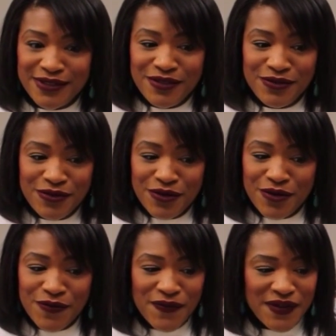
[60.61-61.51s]
to do your
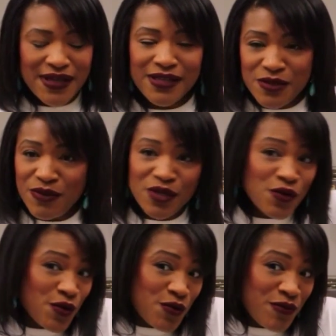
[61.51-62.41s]
own thing, to be
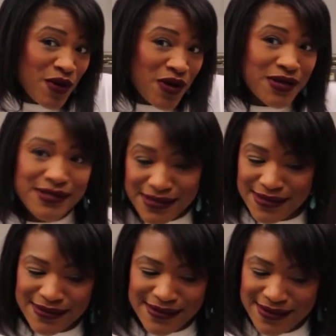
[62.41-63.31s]
your own
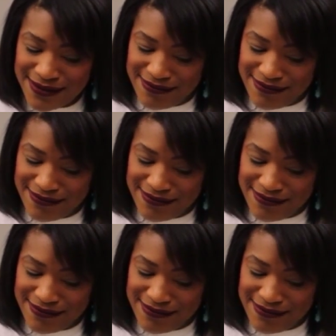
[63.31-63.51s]
boss is